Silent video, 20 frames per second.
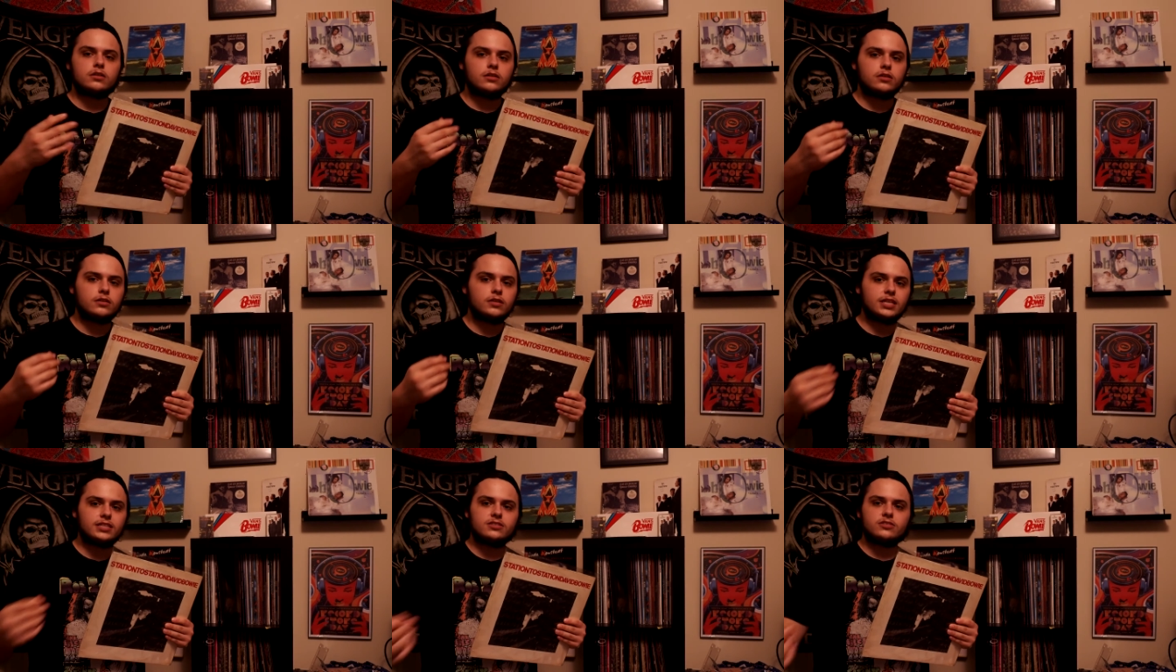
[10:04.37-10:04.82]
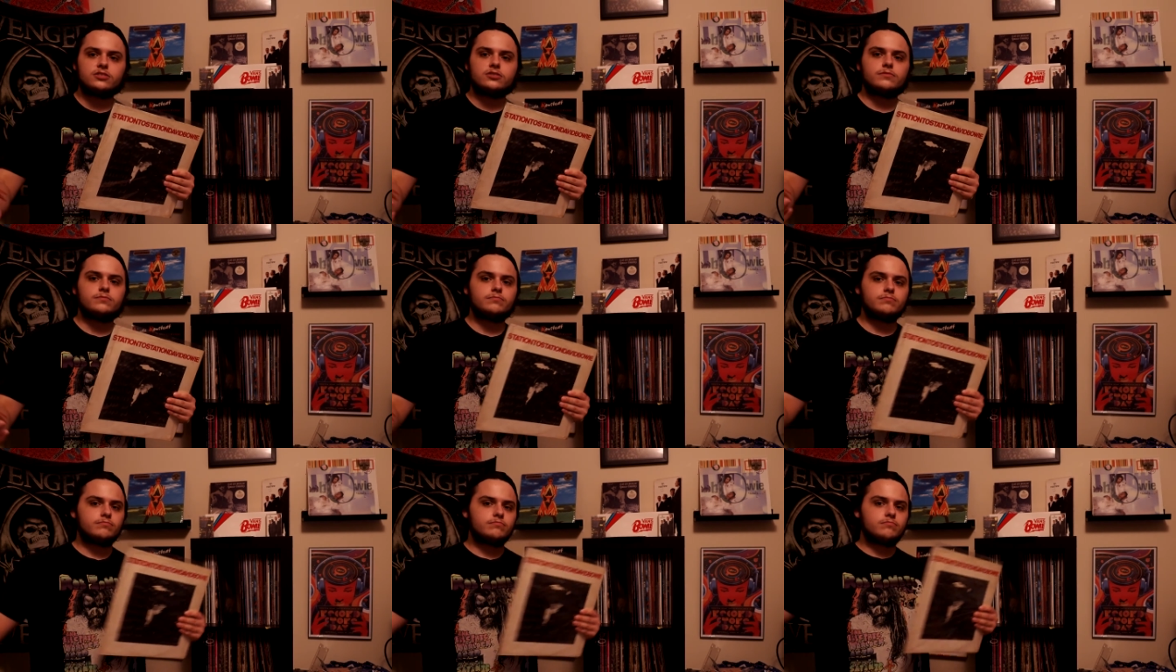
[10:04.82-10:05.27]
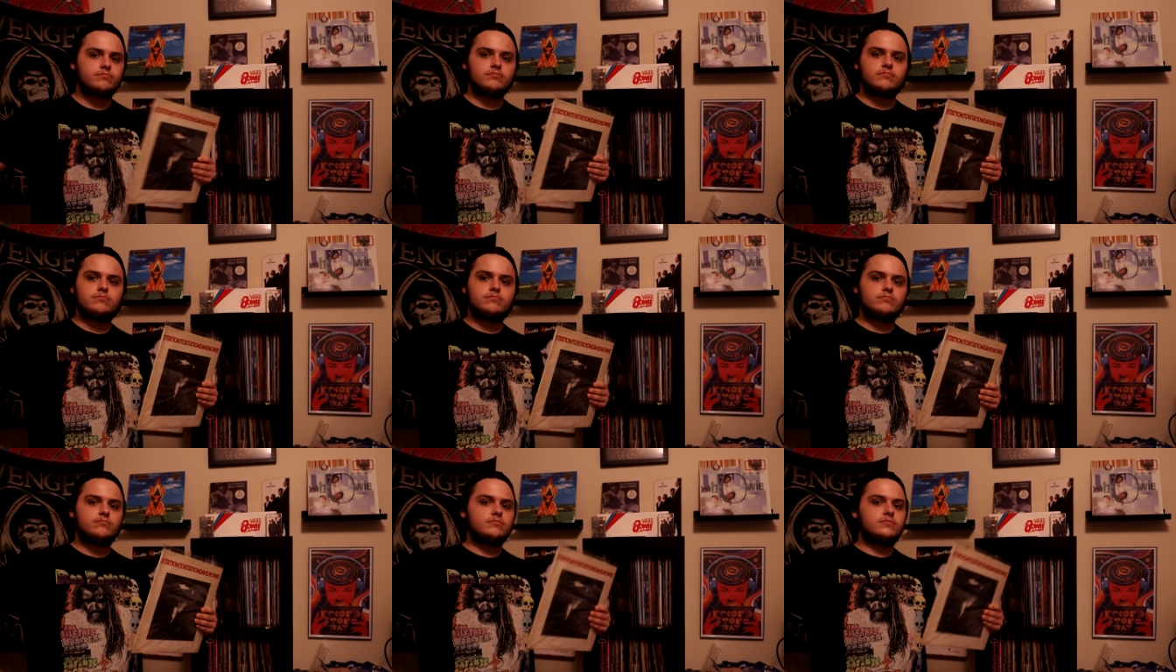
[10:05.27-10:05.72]
that's
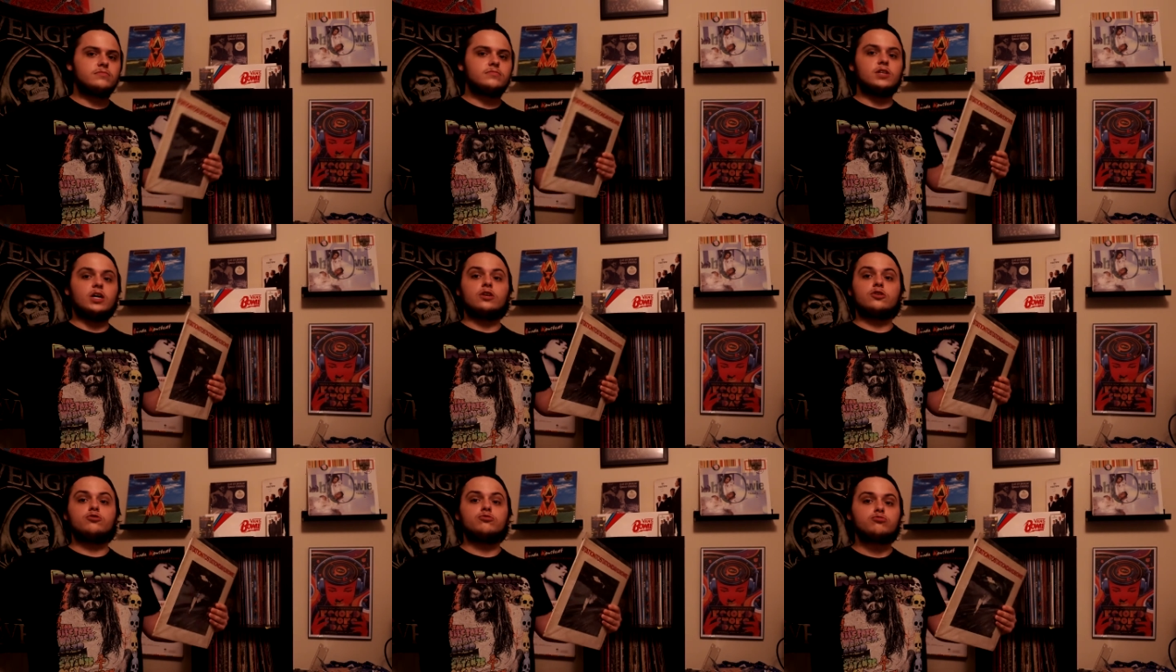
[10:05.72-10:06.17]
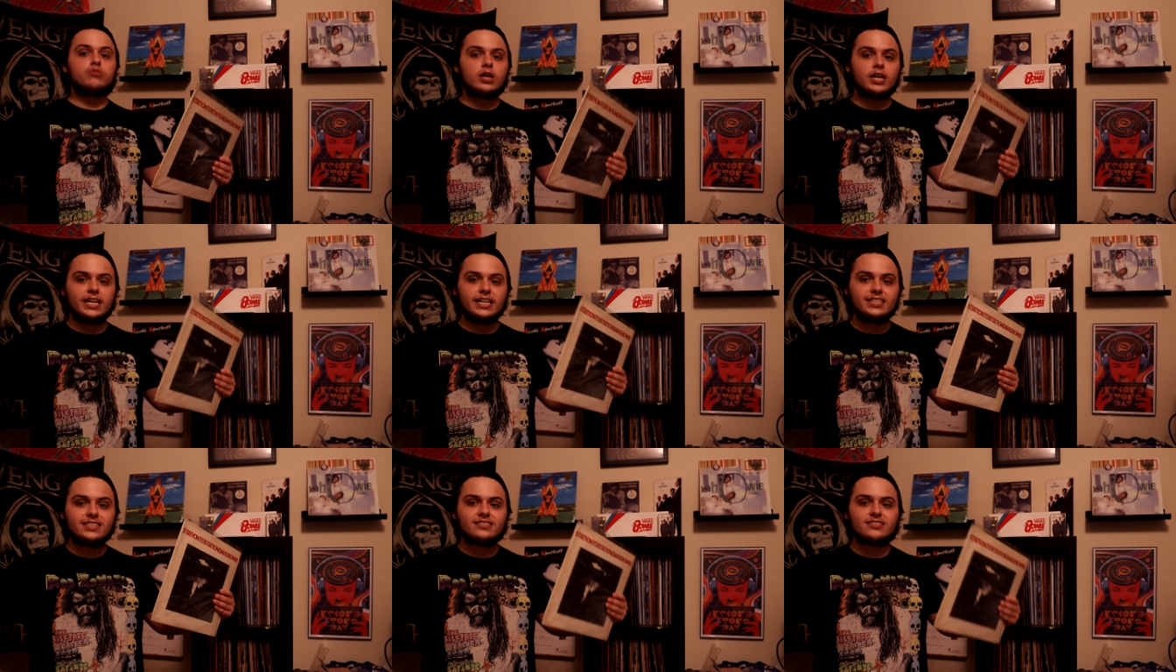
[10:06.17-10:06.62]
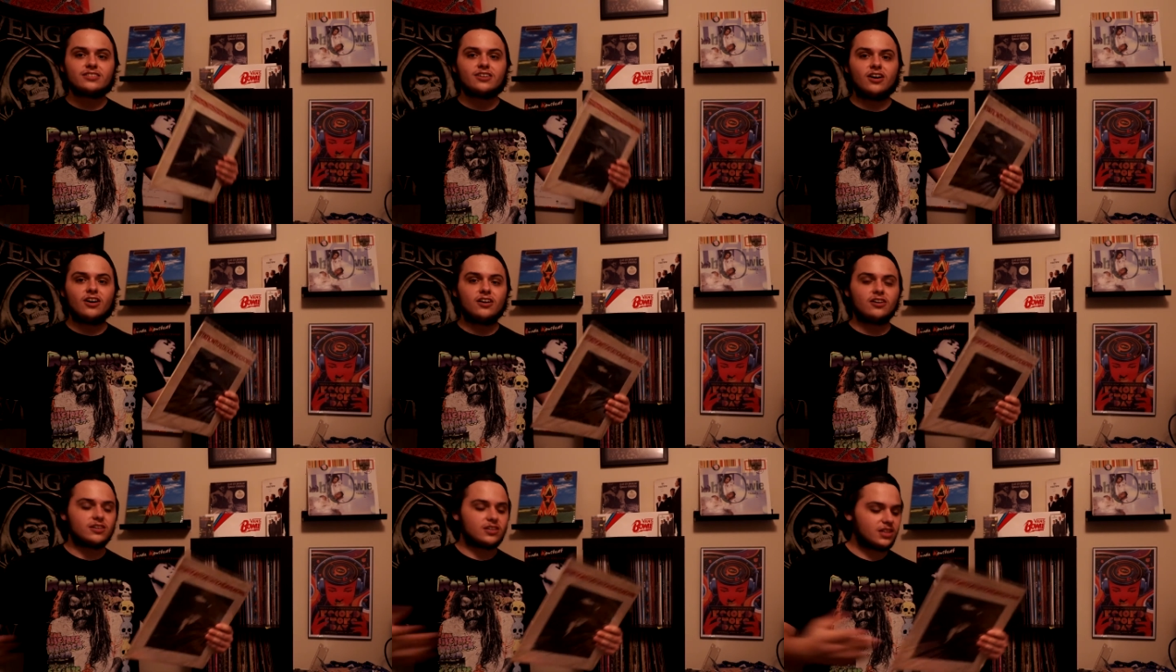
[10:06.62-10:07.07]
a great
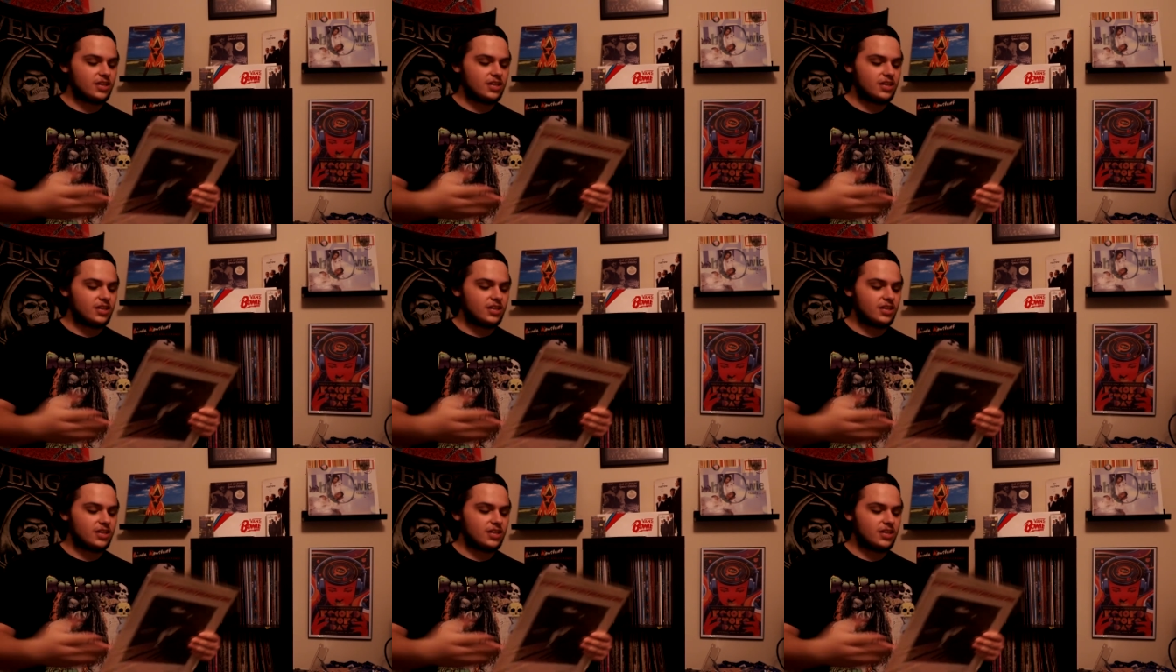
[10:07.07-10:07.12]
song.